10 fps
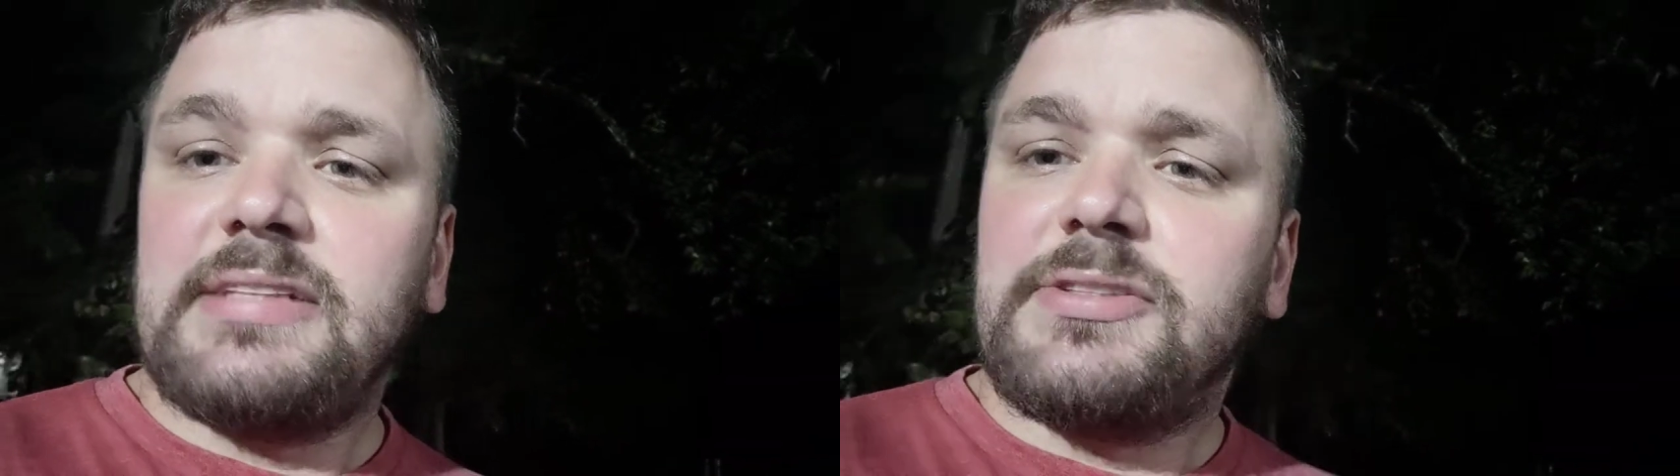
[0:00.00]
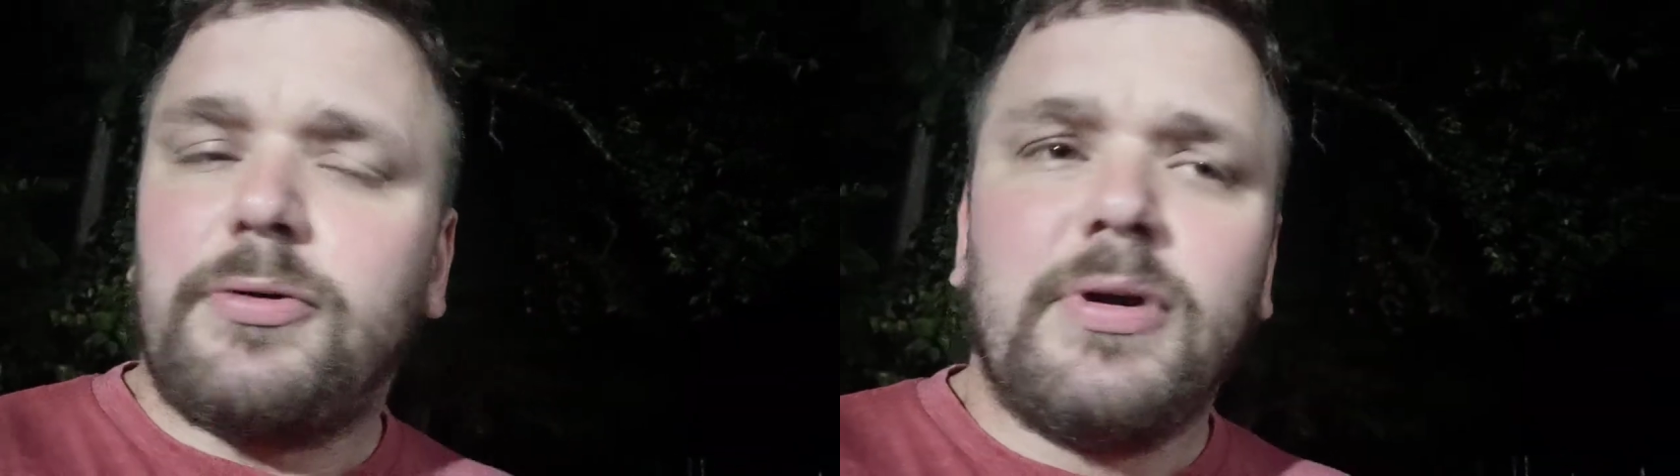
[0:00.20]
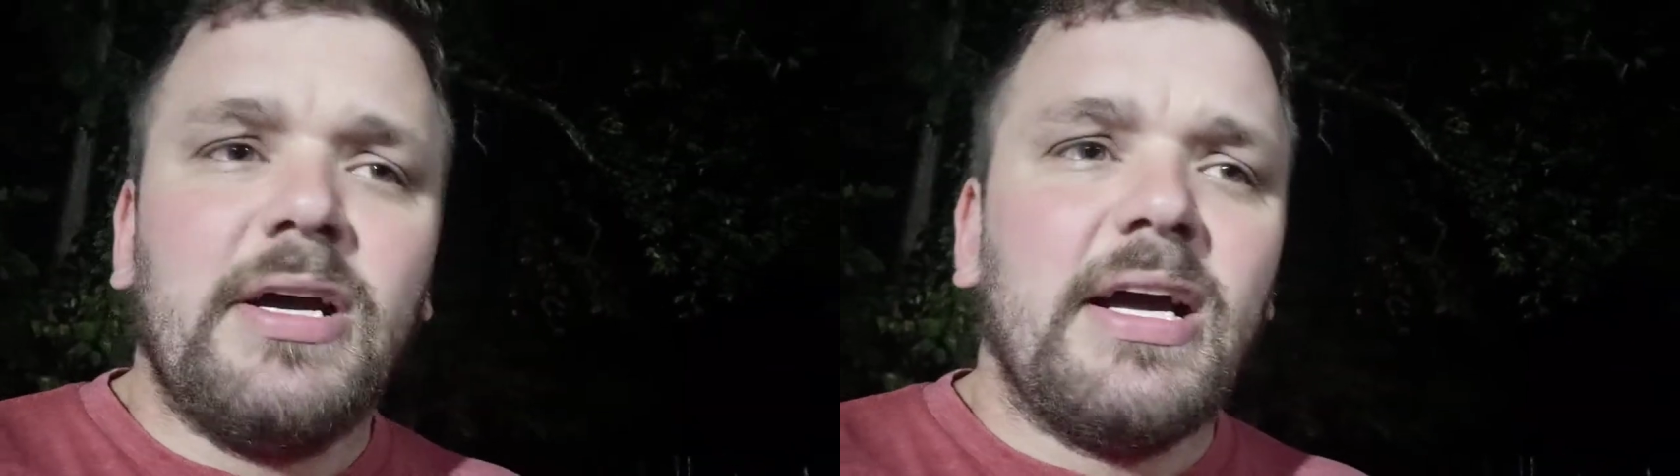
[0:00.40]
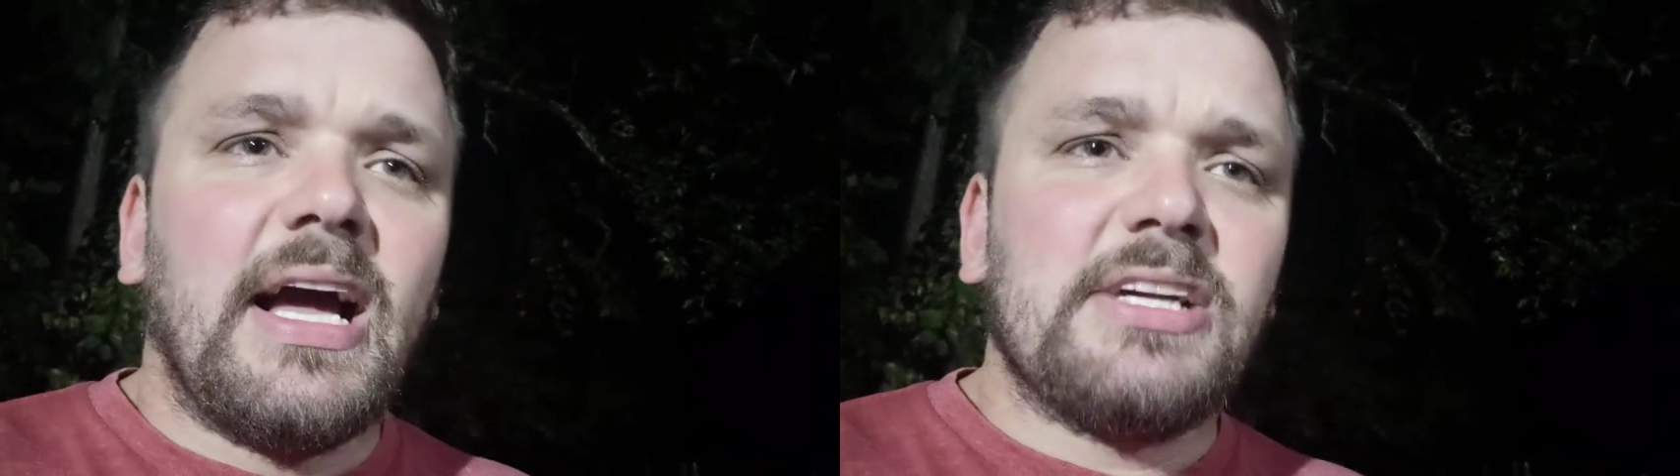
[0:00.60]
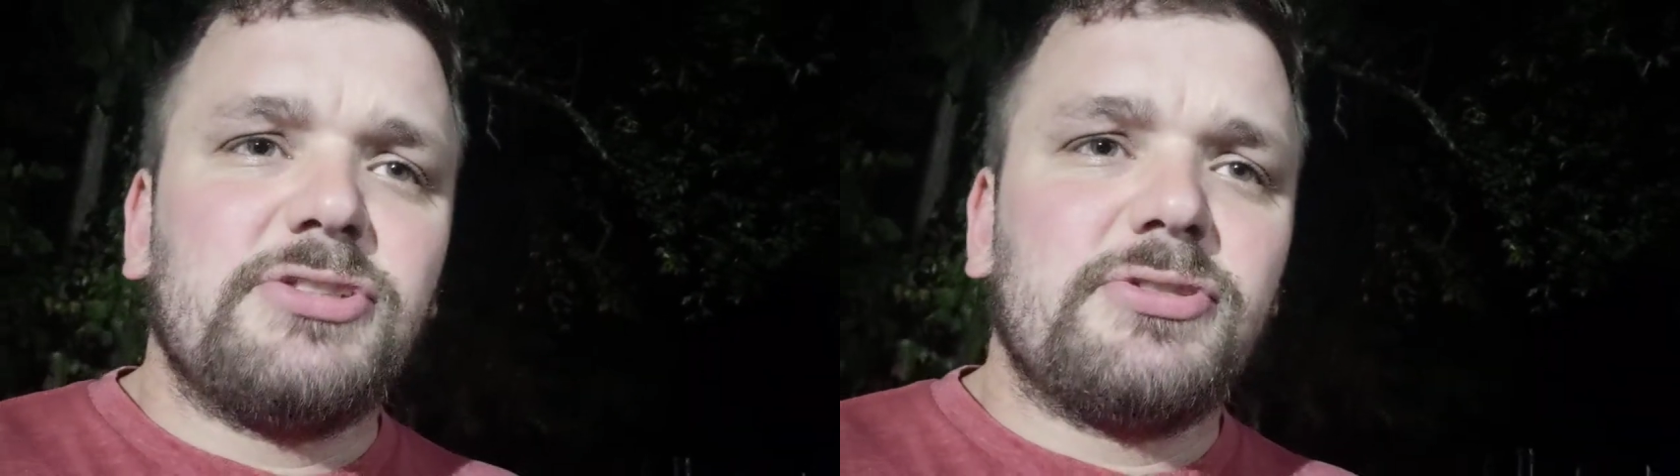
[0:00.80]
And so
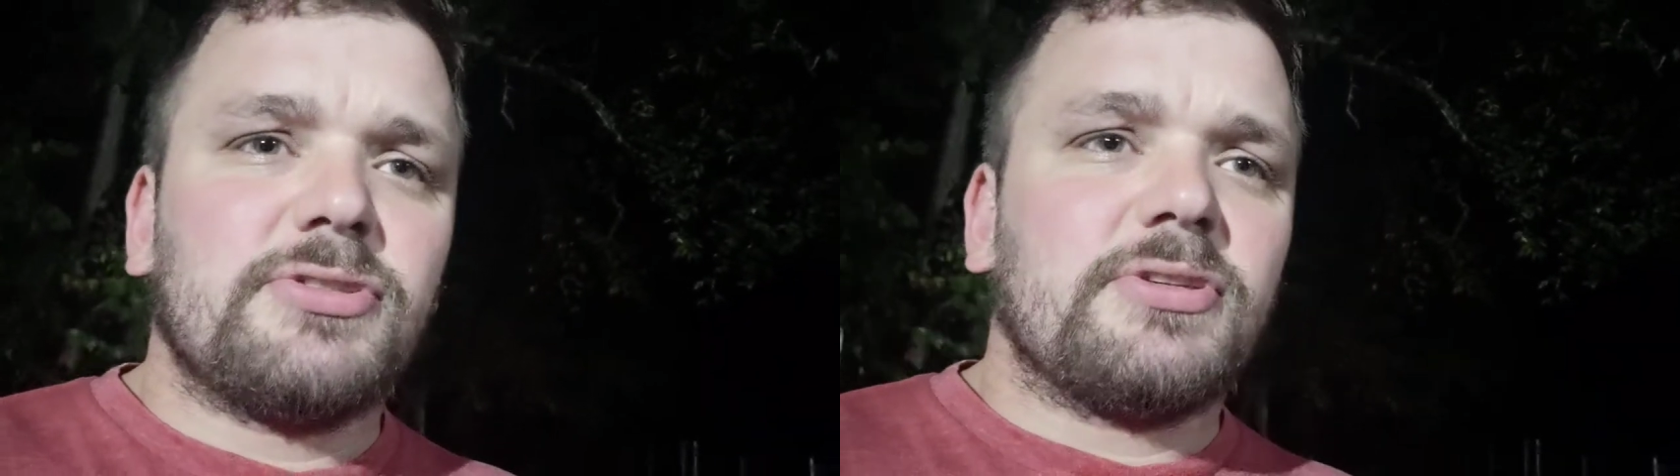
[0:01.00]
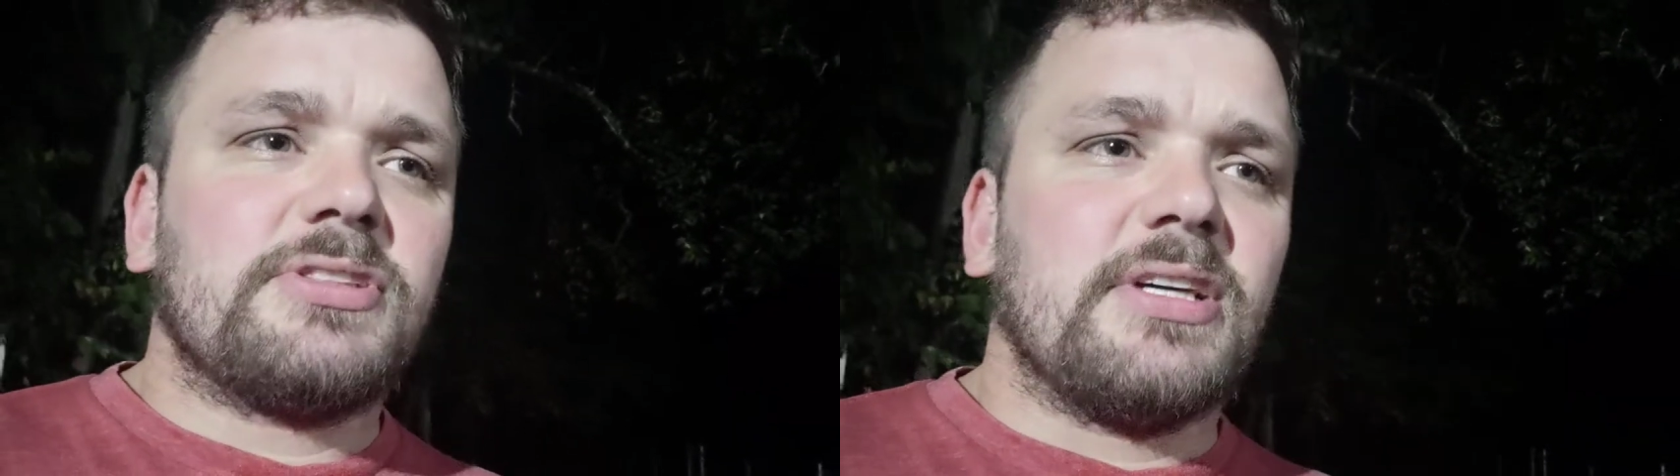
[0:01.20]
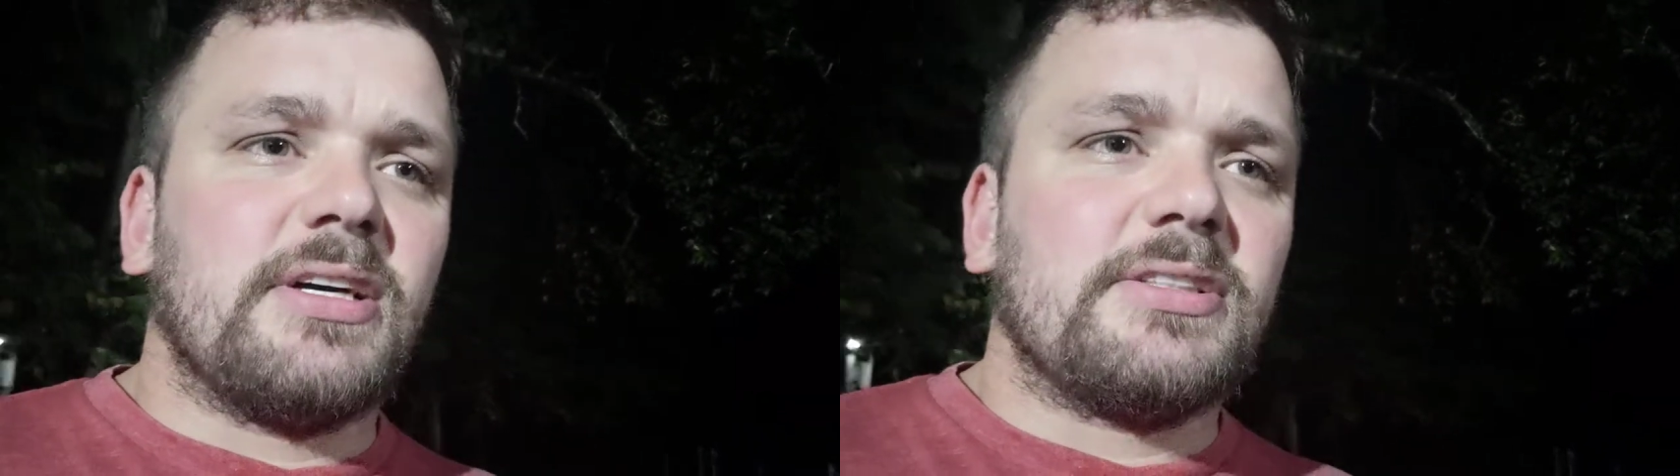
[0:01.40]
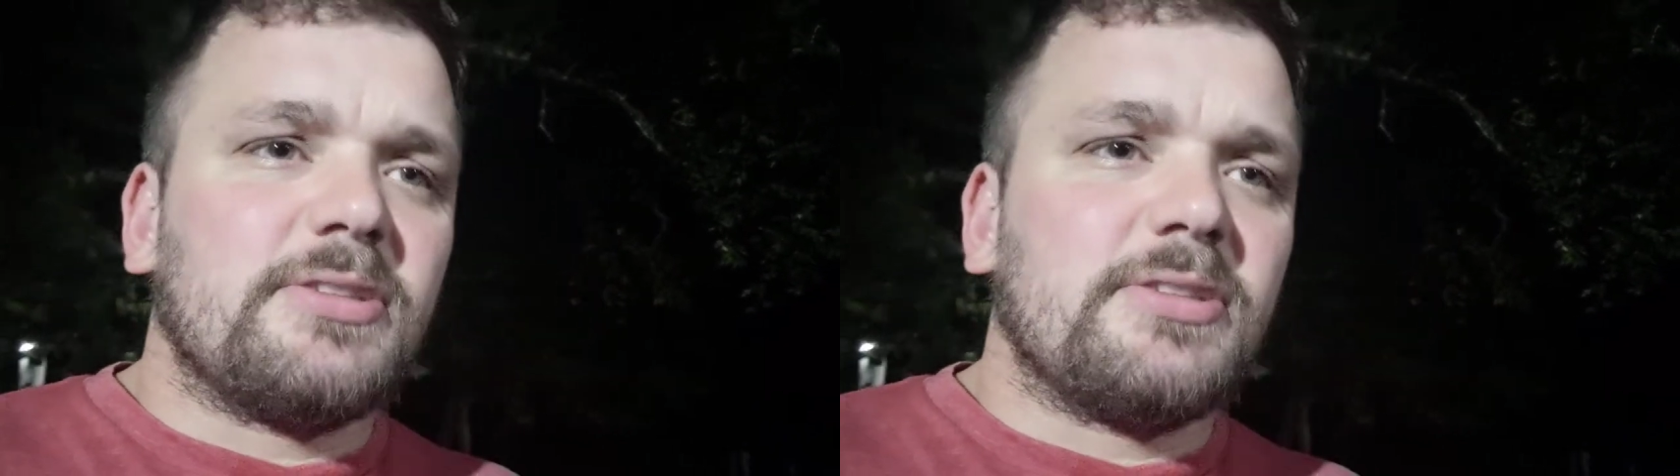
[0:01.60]
as you start to,